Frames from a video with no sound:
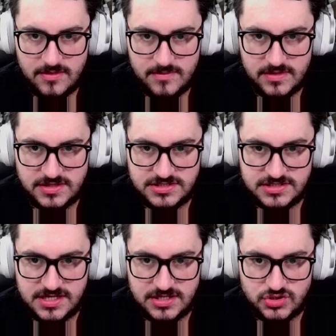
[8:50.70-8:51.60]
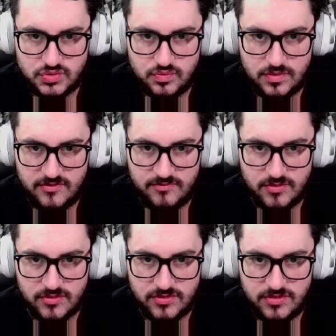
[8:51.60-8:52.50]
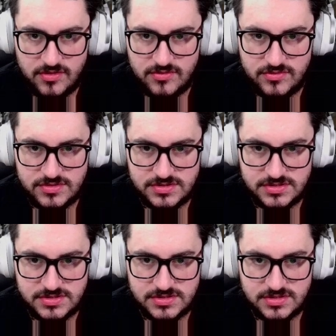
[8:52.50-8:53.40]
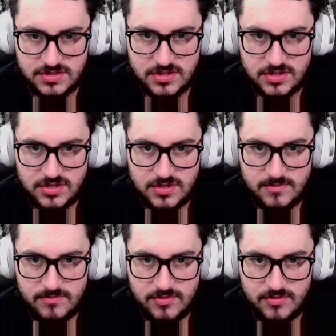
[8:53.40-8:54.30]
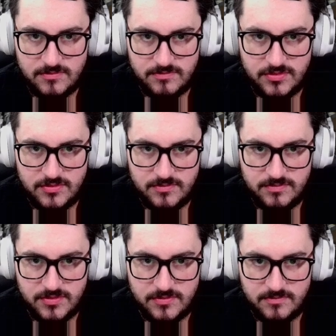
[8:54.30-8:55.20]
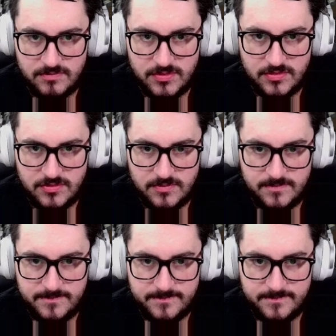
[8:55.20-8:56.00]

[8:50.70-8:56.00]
Let's just get 12 more of those. Boom, boom, boom, boom.